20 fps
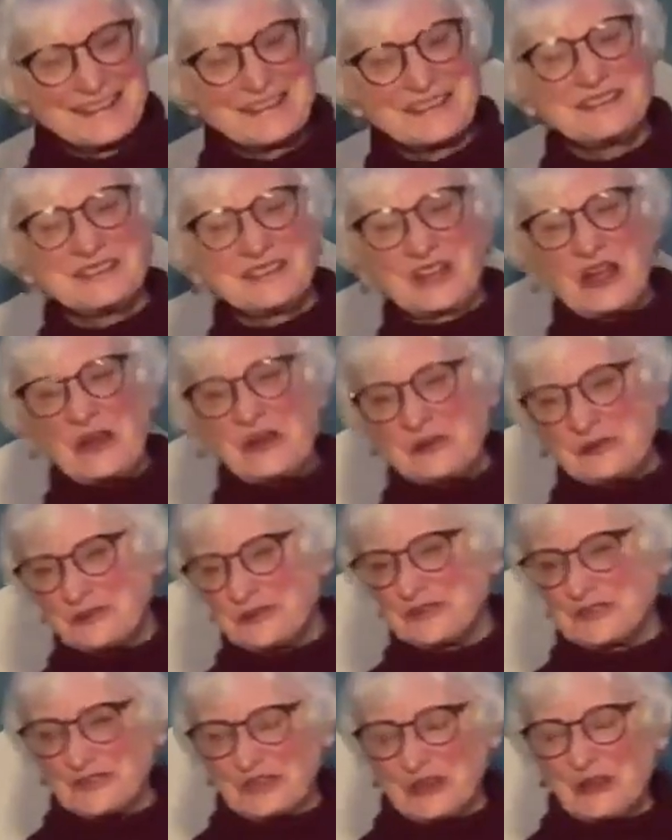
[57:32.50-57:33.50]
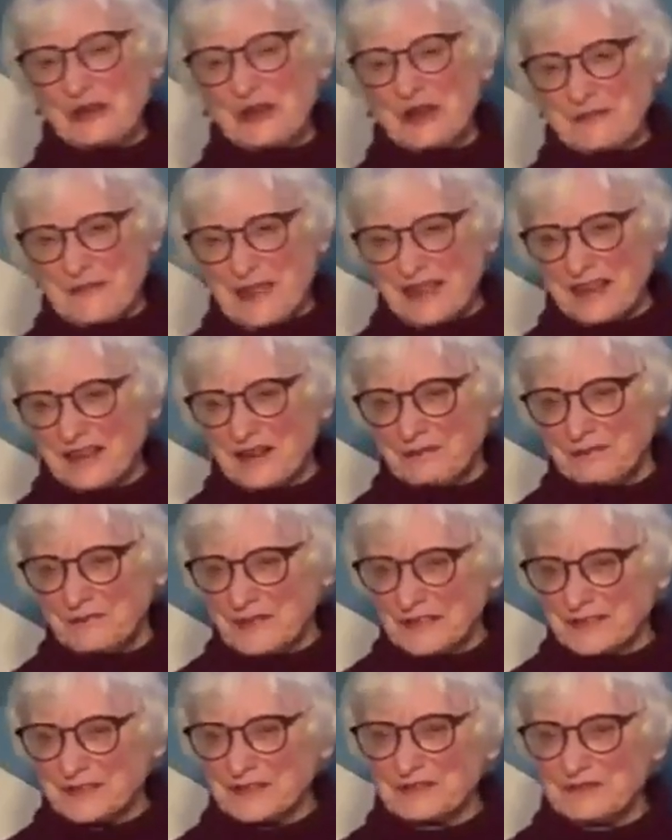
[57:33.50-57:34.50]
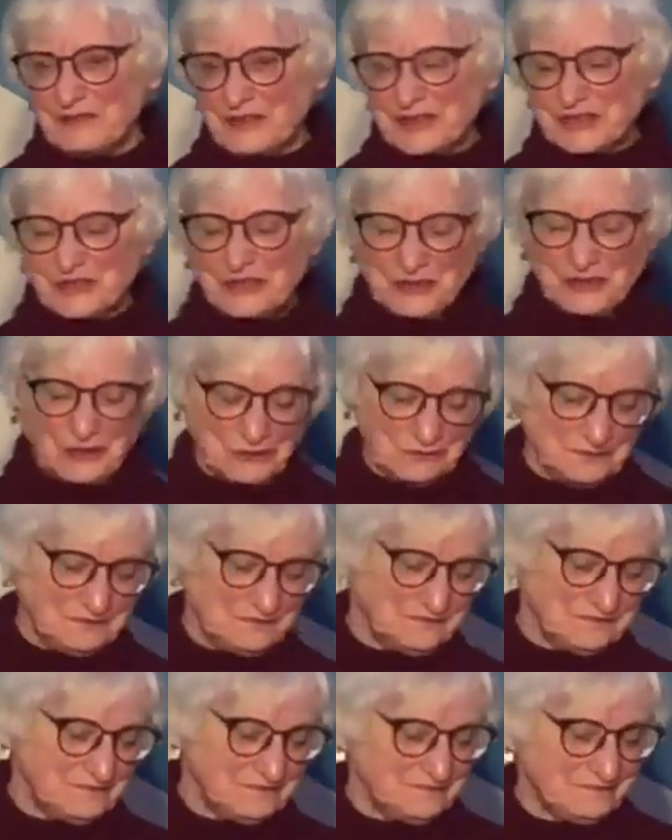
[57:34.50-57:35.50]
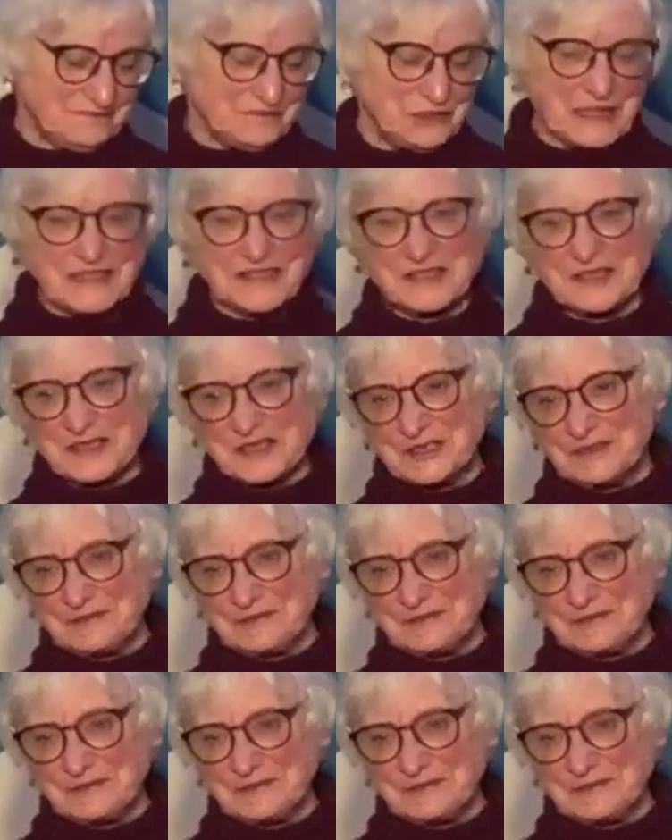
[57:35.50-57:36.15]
so, so I make up these fictional places.